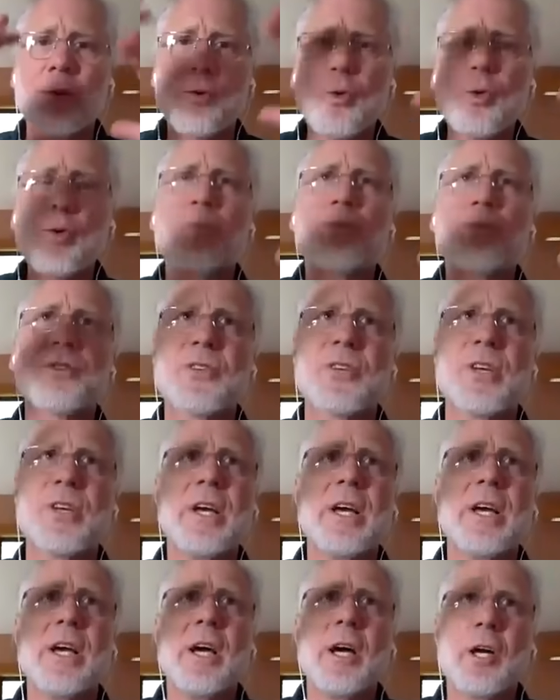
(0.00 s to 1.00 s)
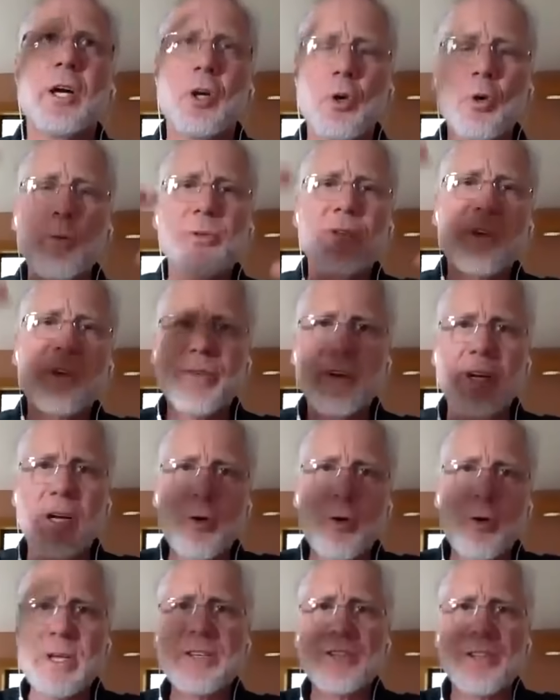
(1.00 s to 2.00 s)
groups of
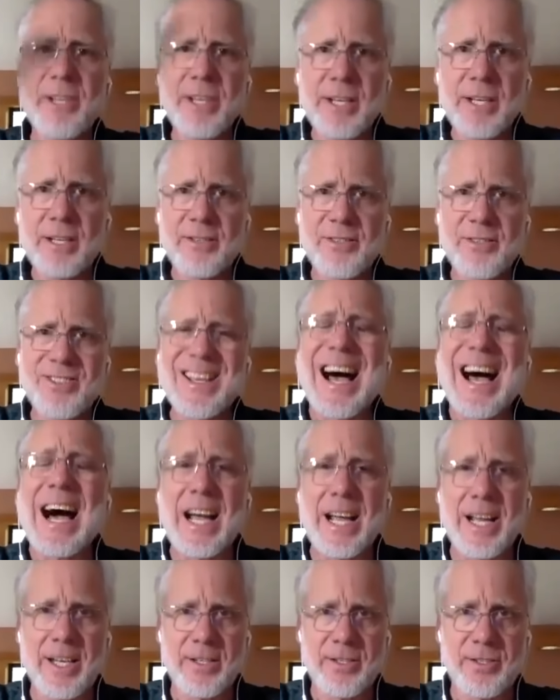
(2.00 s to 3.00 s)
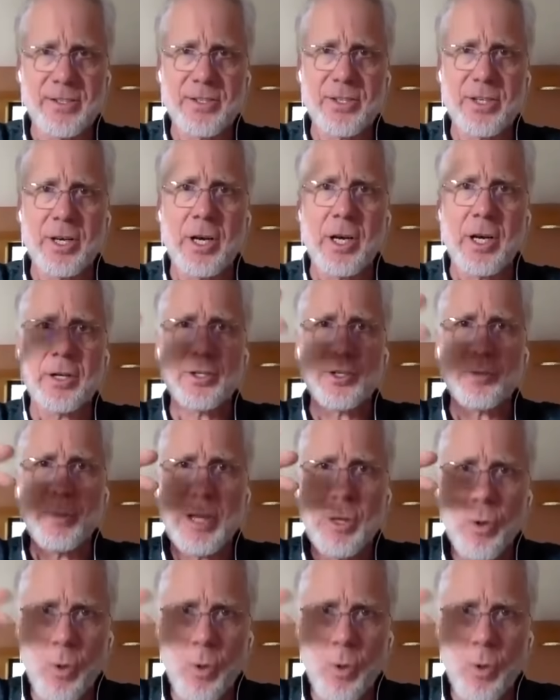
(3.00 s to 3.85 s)
increasing size to be